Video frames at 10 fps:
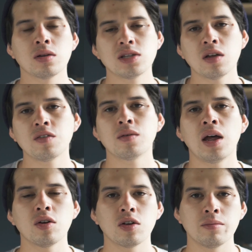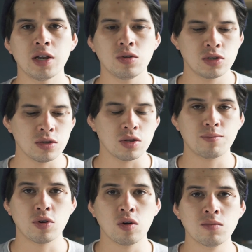on a cell phone, I recommend using the
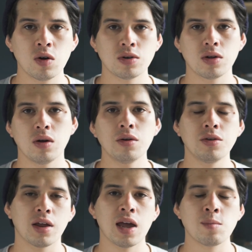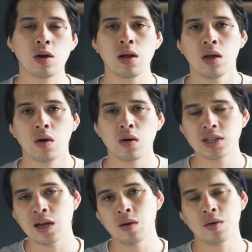Pro mode on your camera or
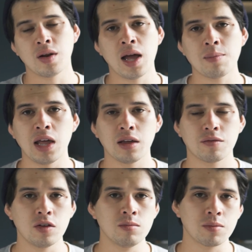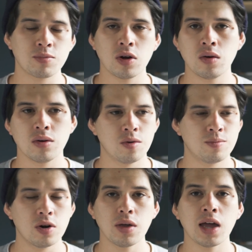download an app like Filmic Pro or
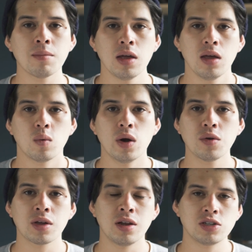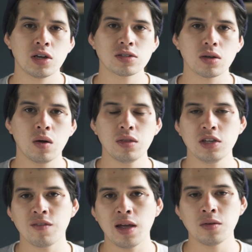ProCam where you can adjust all
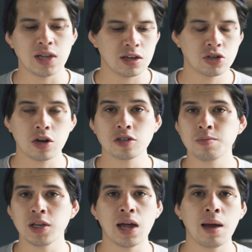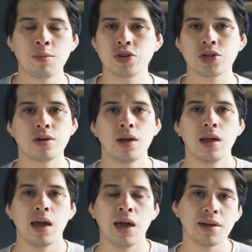these values like shutter speed, aperture,
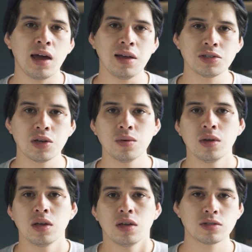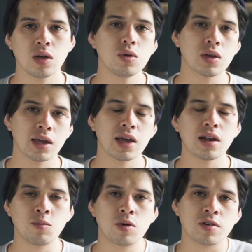and ISO so you can get
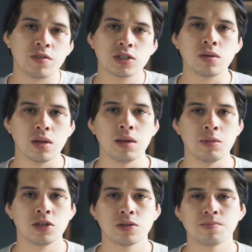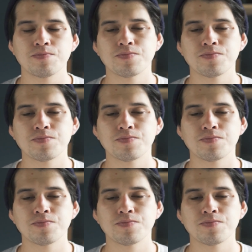a more professional image.